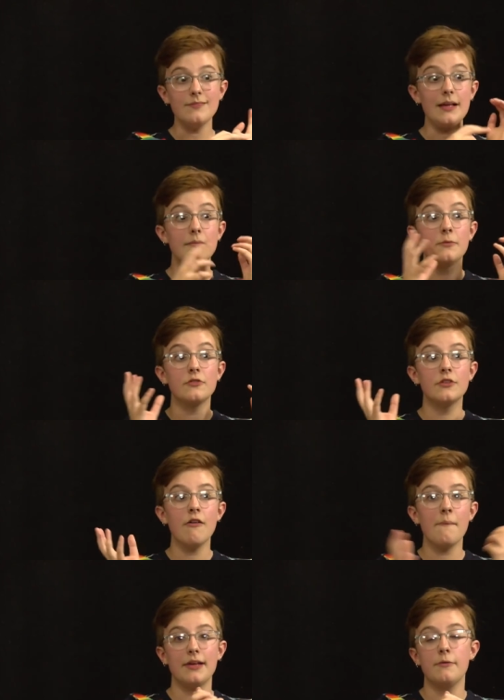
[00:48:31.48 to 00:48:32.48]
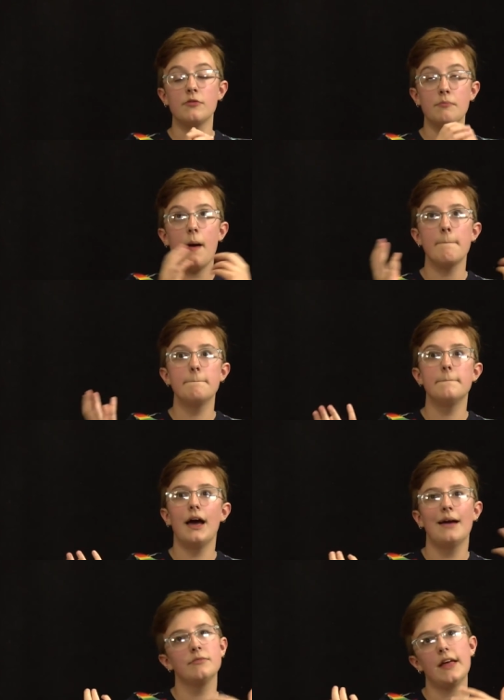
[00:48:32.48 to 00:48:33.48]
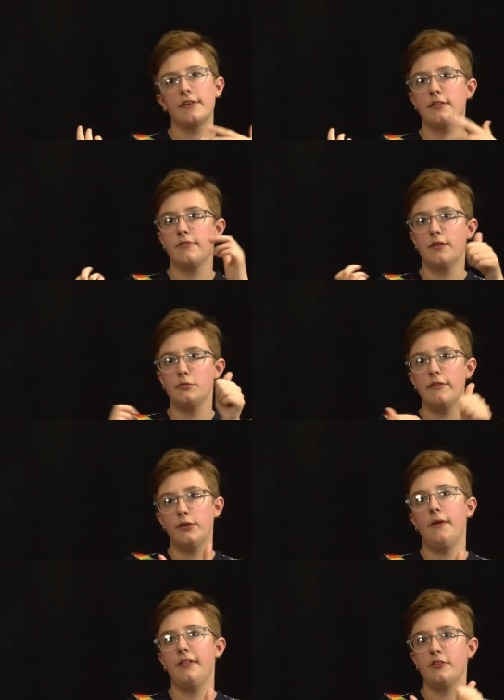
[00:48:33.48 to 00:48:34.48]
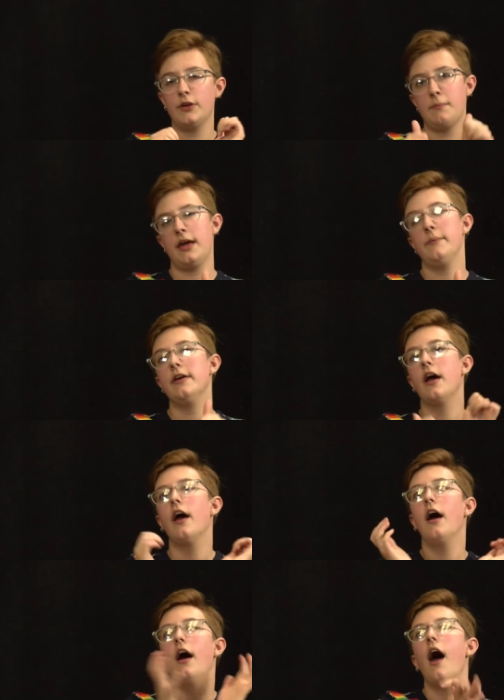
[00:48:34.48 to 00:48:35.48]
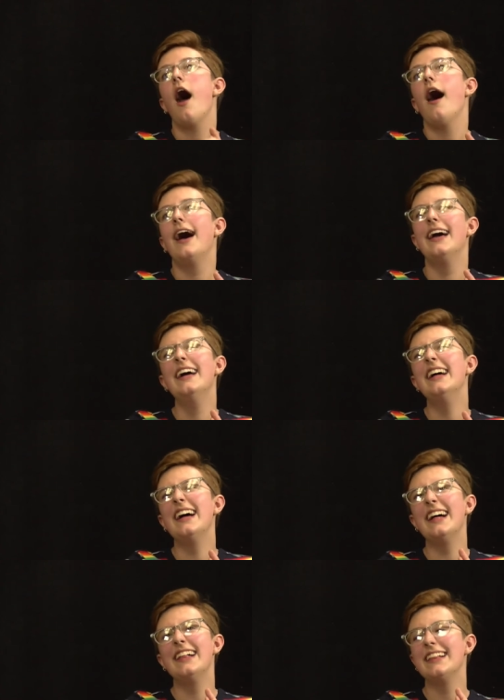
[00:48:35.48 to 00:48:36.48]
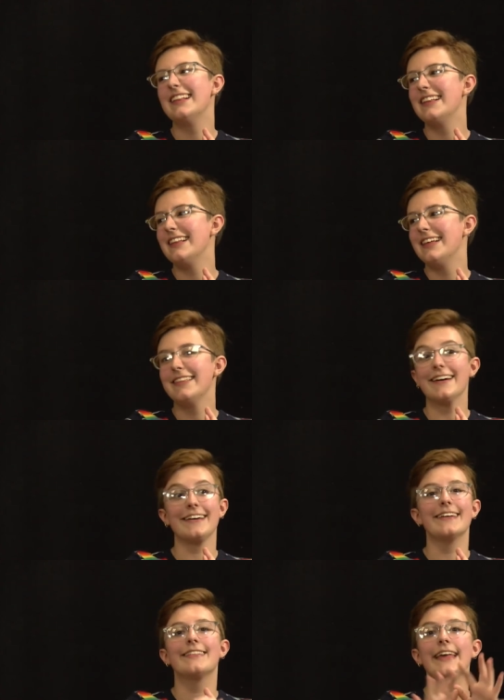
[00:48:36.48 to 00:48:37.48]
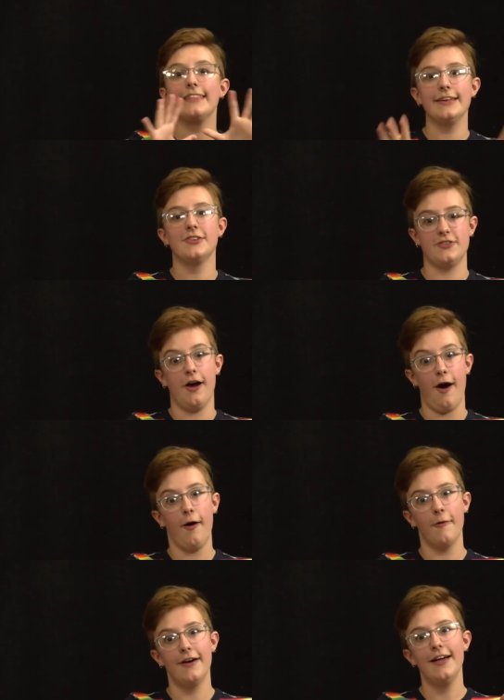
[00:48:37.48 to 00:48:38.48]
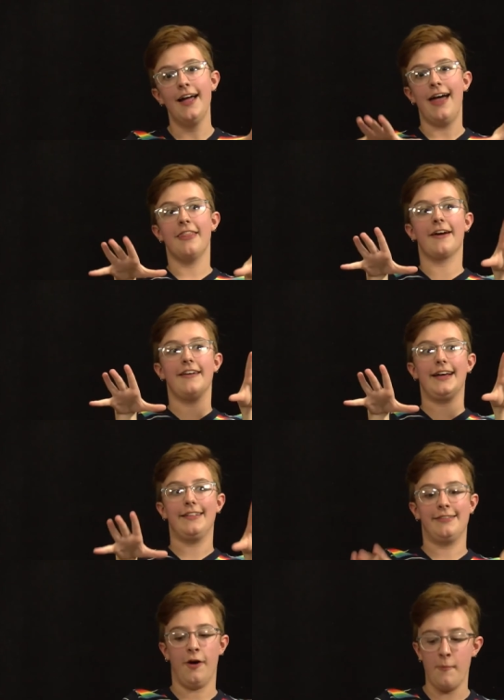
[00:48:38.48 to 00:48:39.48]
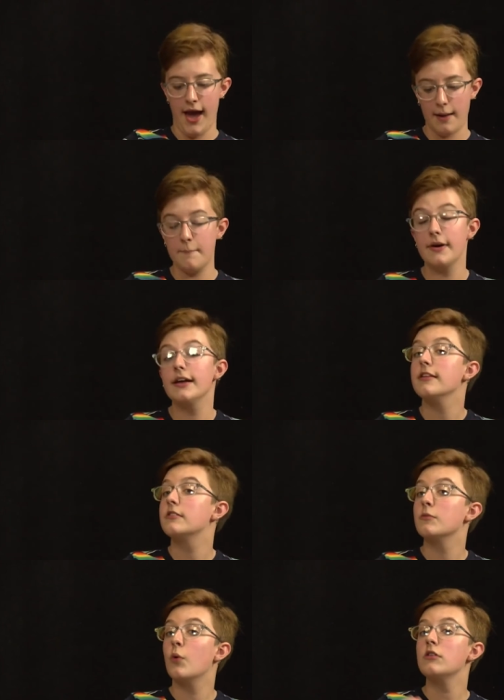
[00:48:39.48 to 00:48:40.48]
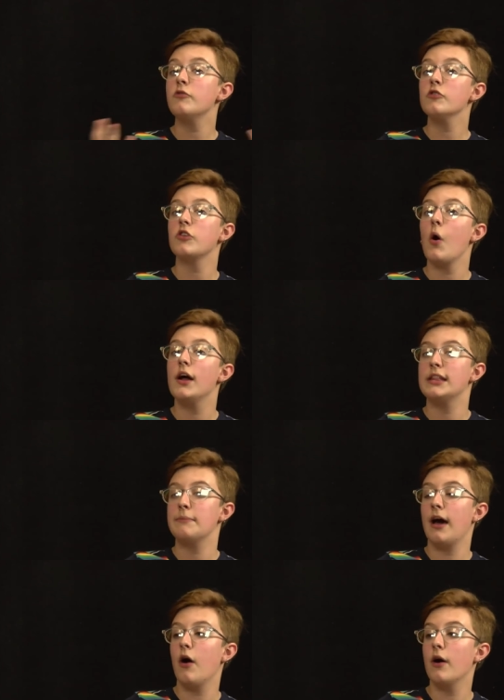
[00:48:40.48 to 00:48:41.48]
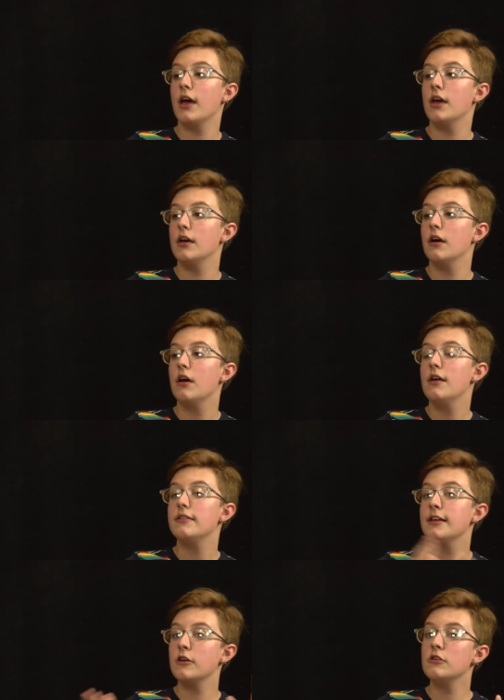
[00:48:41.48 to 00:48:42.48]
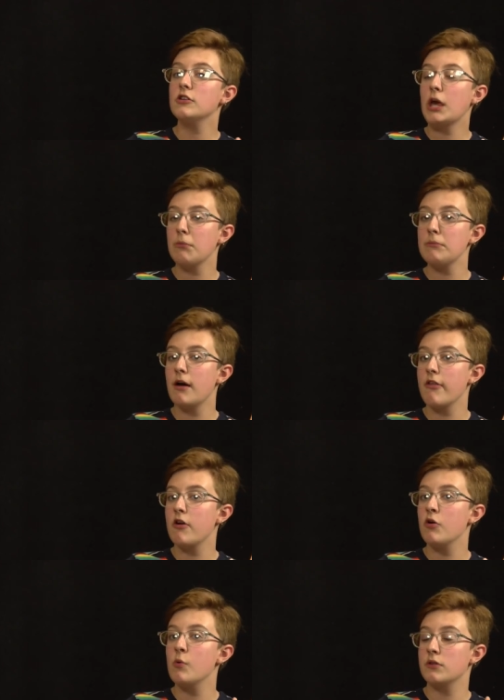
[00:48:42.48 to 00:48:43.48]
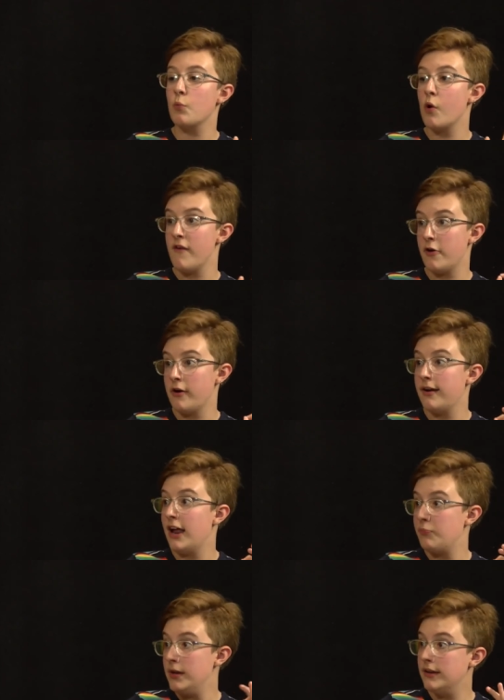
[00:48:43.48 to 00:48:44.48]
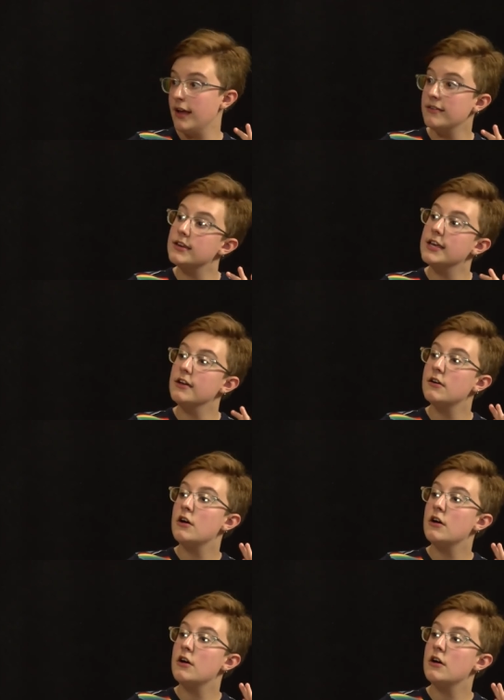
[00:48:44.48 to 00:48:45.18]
It was so. It was. I, Netflix is fun. Love you, Netflix. Don't get mad at me they're gonna come. they're gonna see this show and they're gonna get so mad. But it's a wonderful show. It's about a single Cuban mother who was a war veteran, has PTSD,